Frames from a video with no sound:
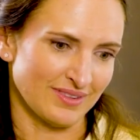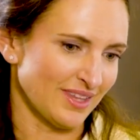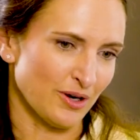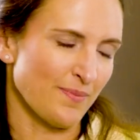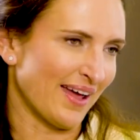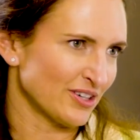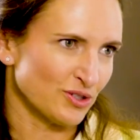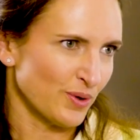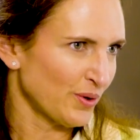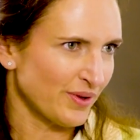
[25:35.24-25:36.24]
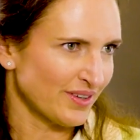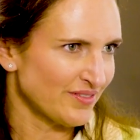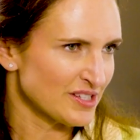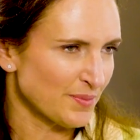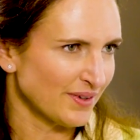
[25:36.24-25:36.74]
that are mandatory within
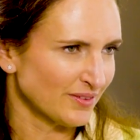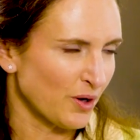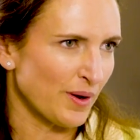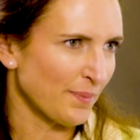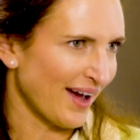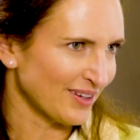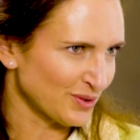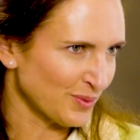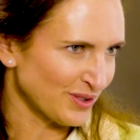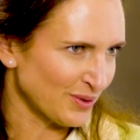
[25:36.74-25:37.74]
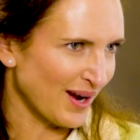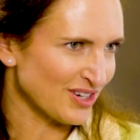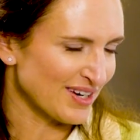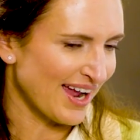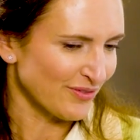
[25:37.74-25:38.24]
Visma, going back to what you
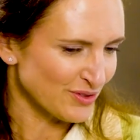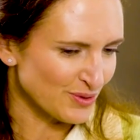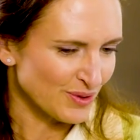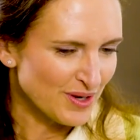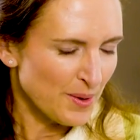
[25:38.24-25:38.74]
actually have to